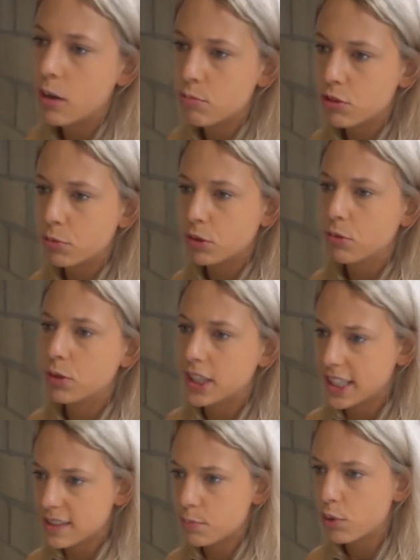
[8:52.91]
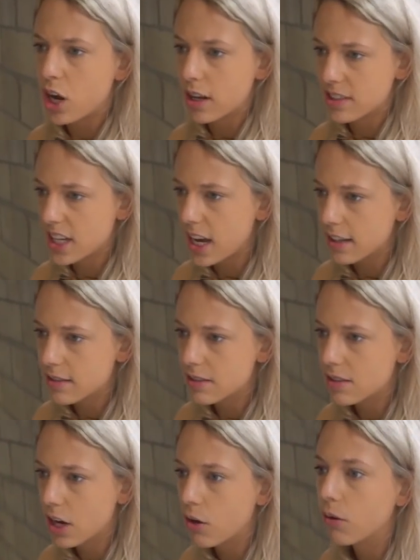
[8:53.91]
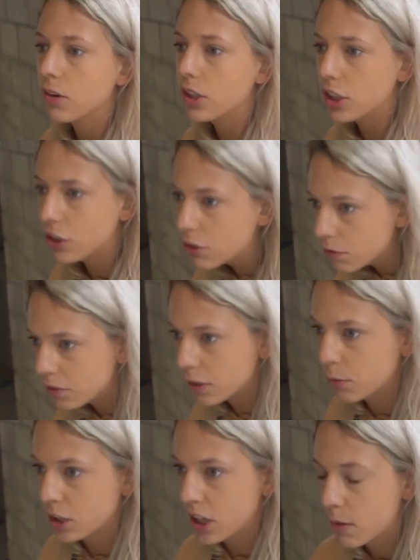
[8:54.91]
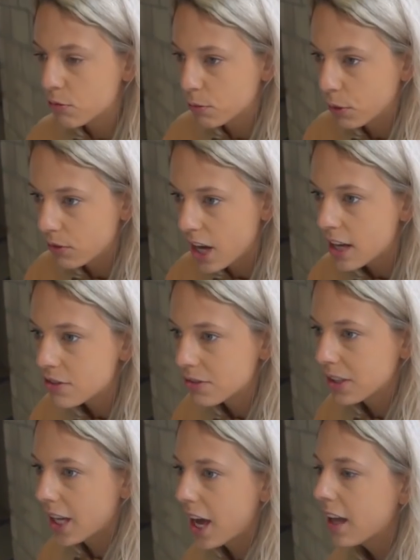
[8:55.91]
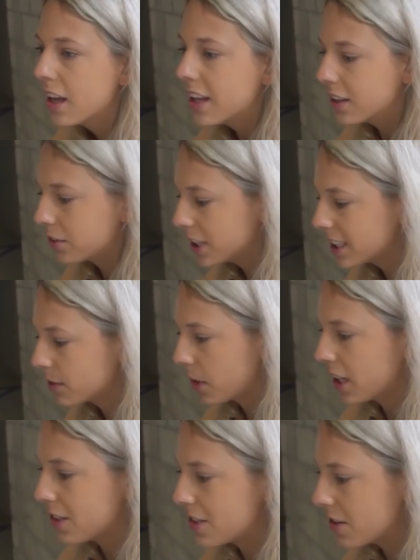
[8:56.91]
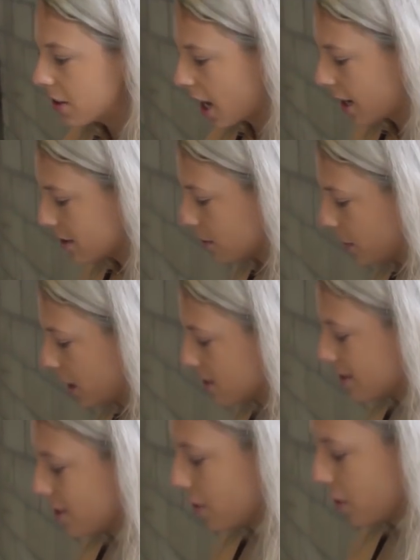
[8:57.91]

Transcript: comfortable with this process. So you'll feel more comfortable not doing that. The reason why you do that is because